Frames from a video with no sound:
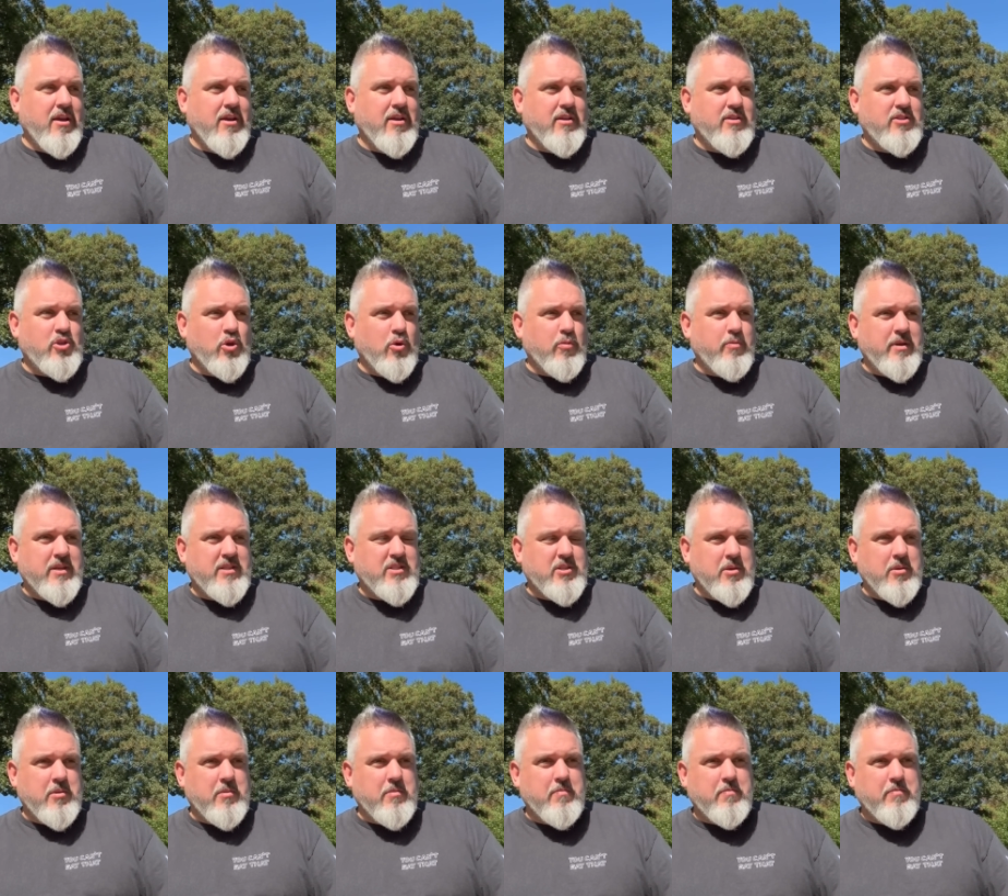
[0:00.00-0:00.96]
took me
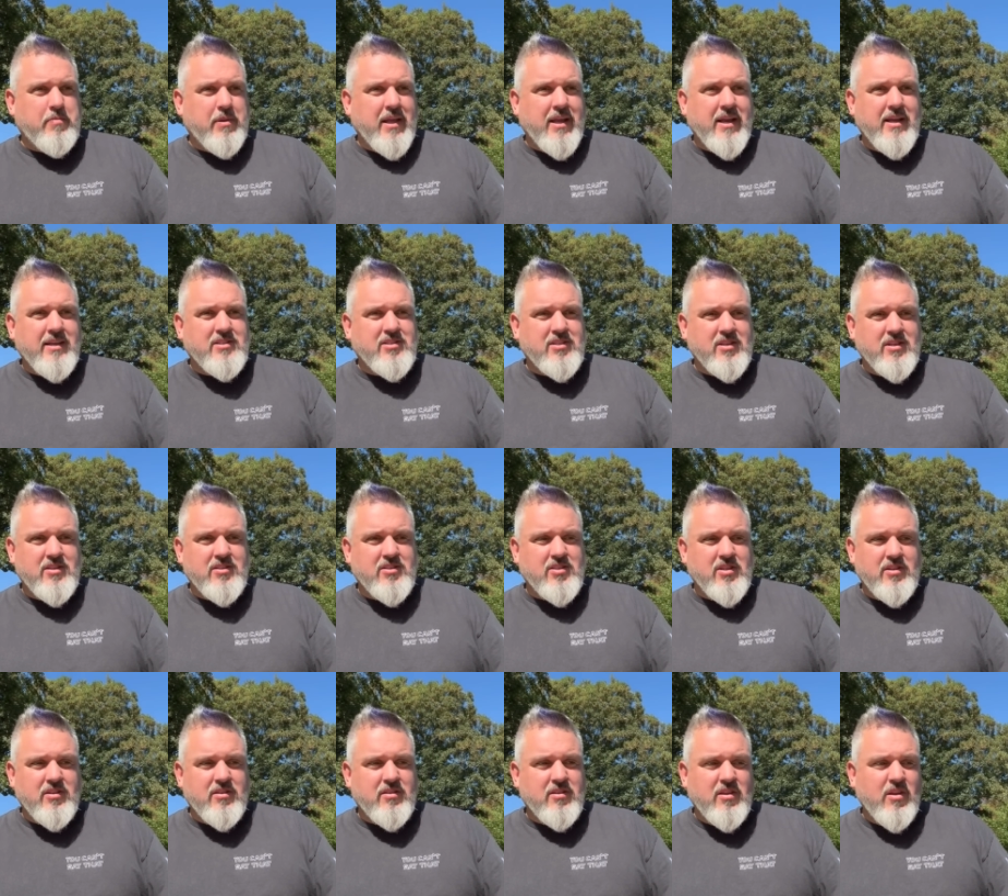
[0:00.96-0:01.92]
to places,
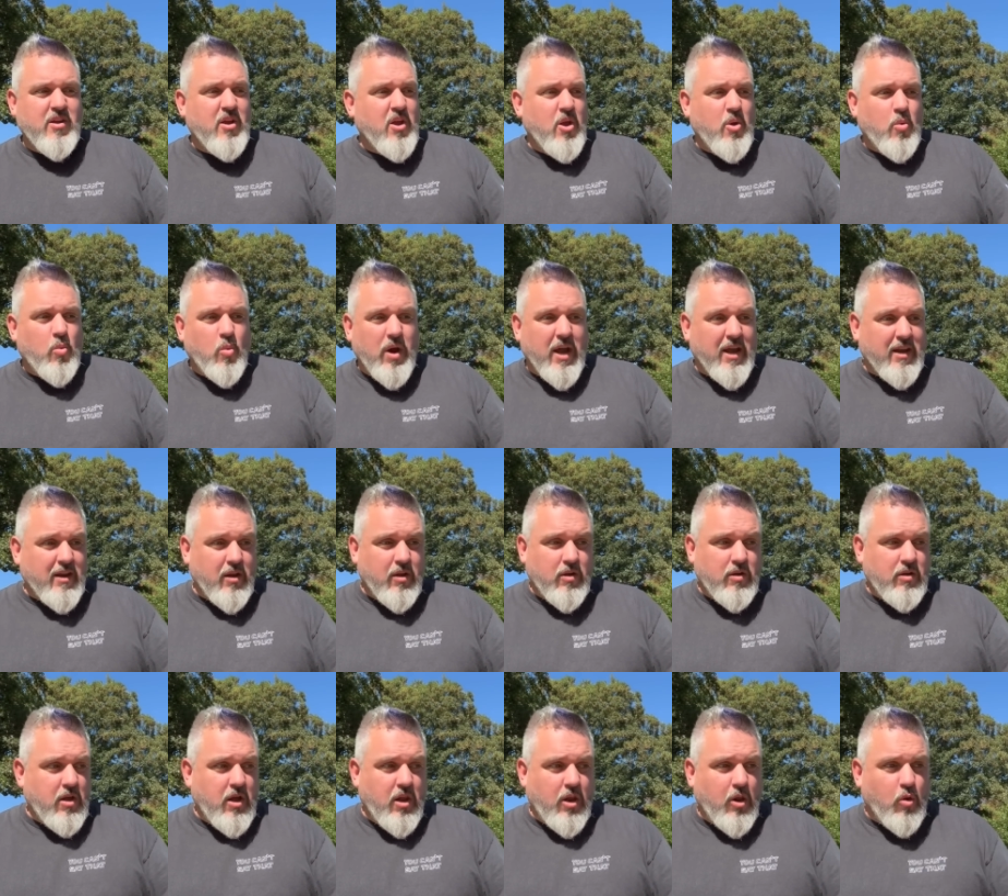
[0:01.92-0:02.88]
and we had
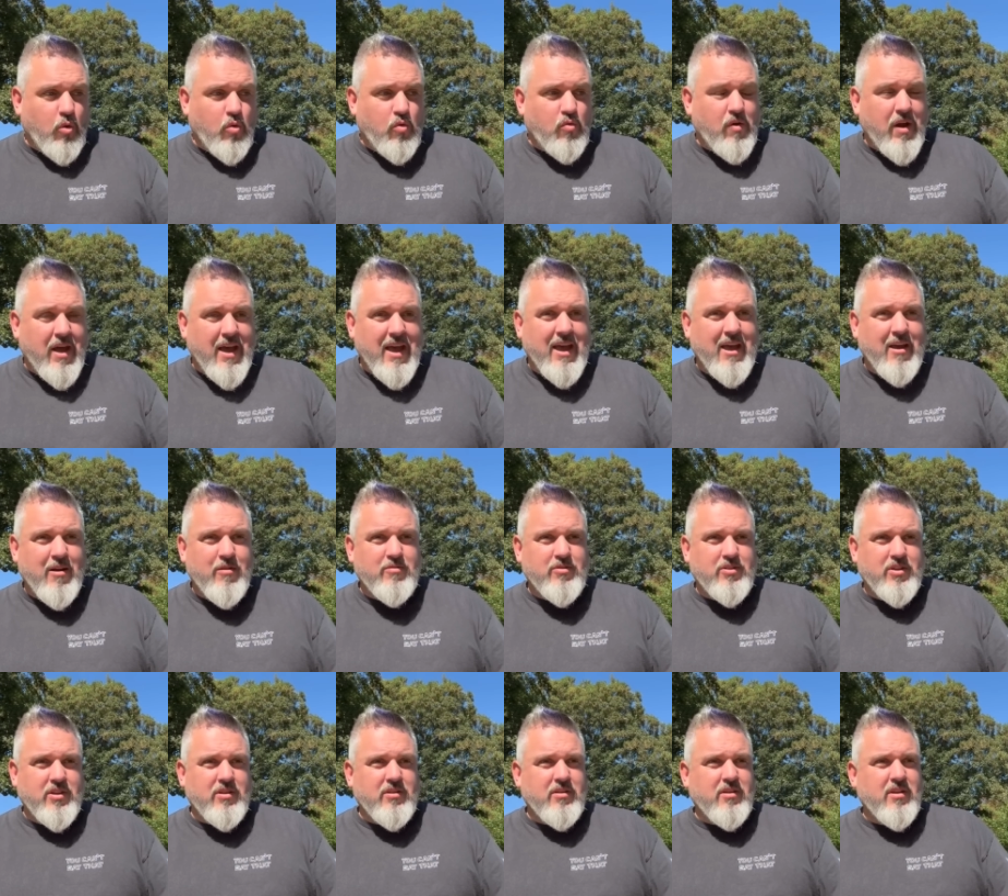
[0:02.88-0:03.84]
a look round
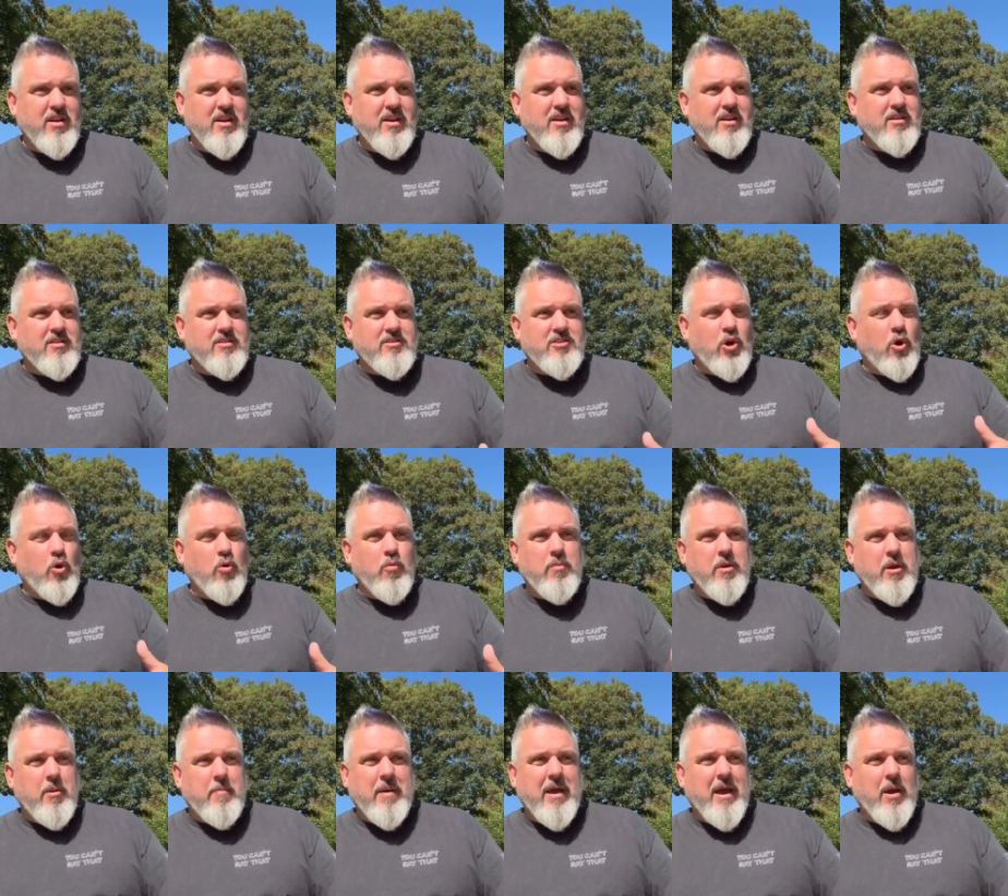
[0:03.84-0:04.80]
and told me
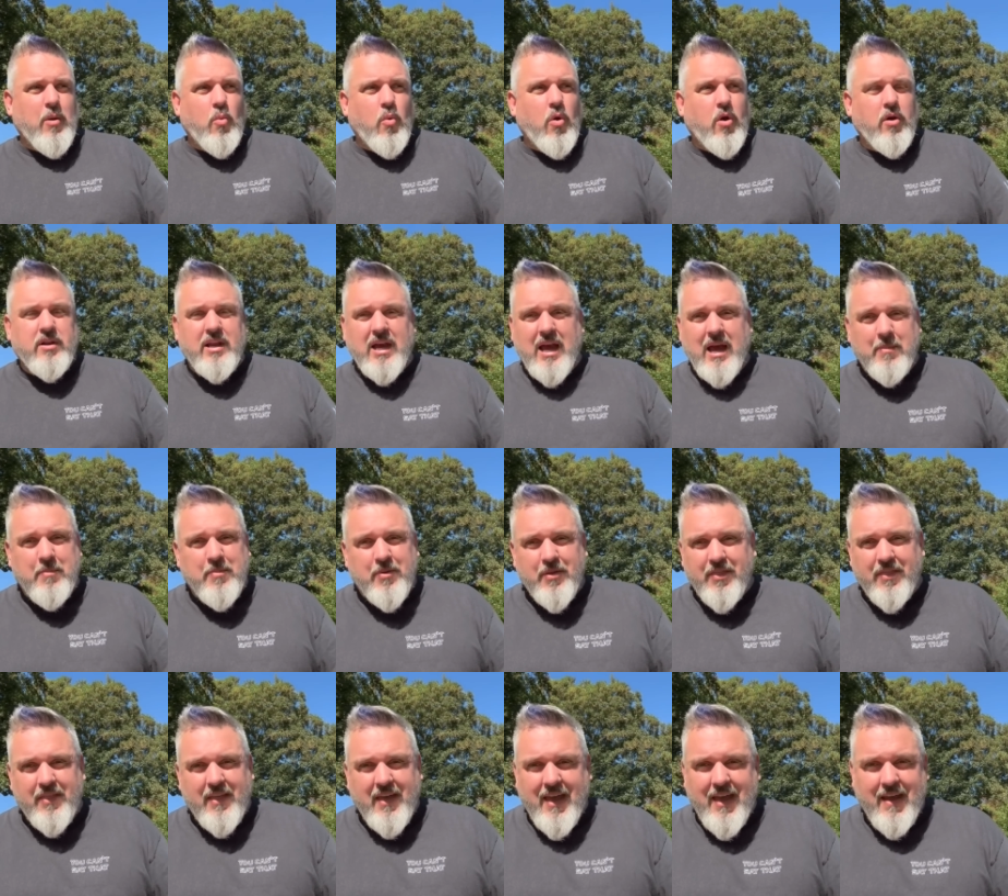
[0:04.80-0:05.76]
about what had happened
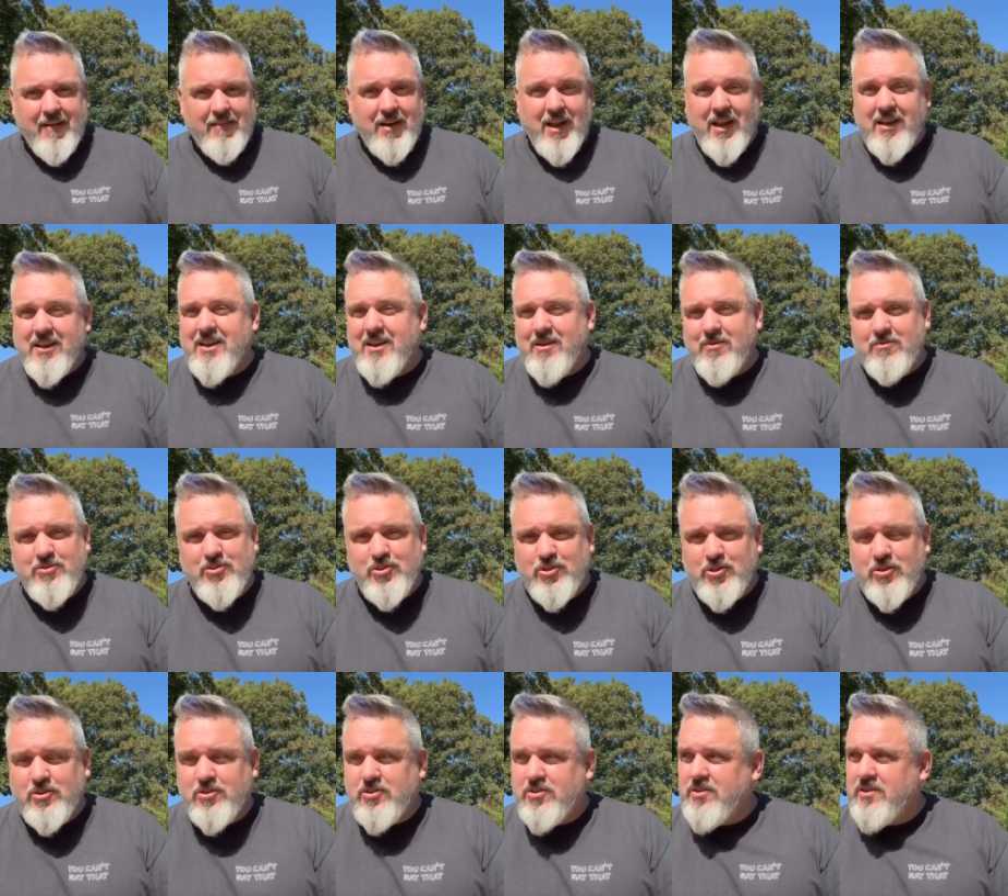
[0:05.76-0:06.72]
there, and it was
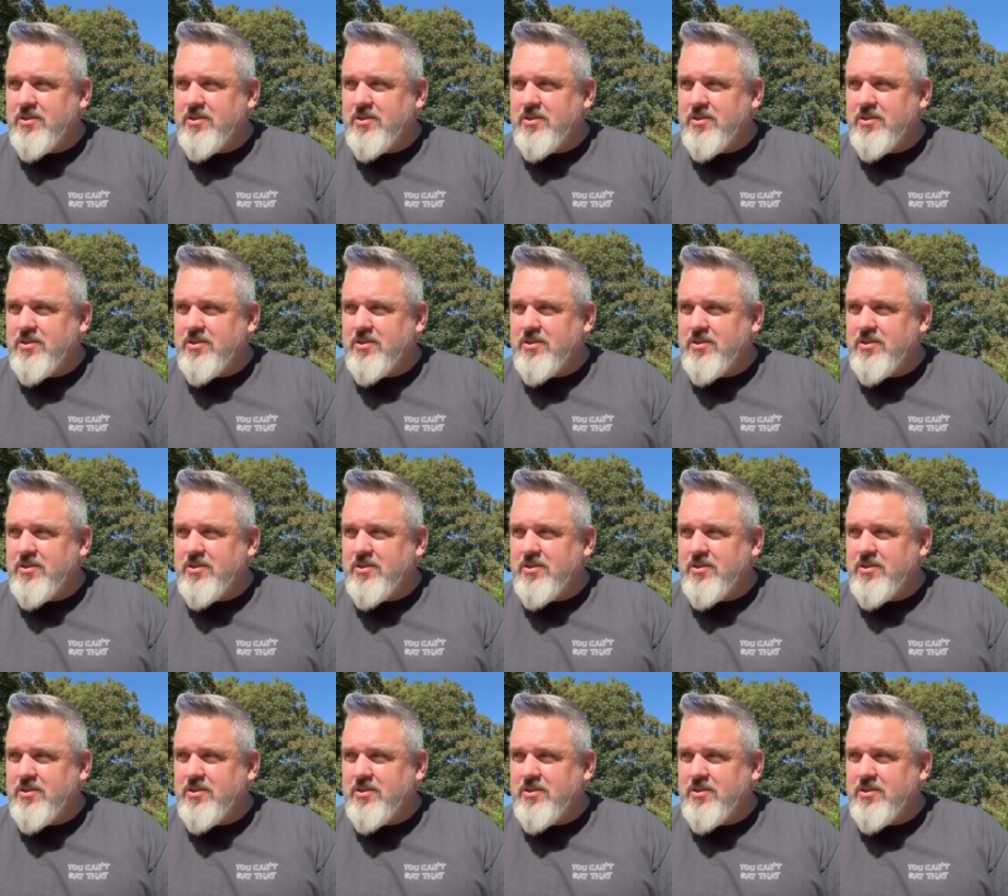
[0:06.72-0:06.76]
just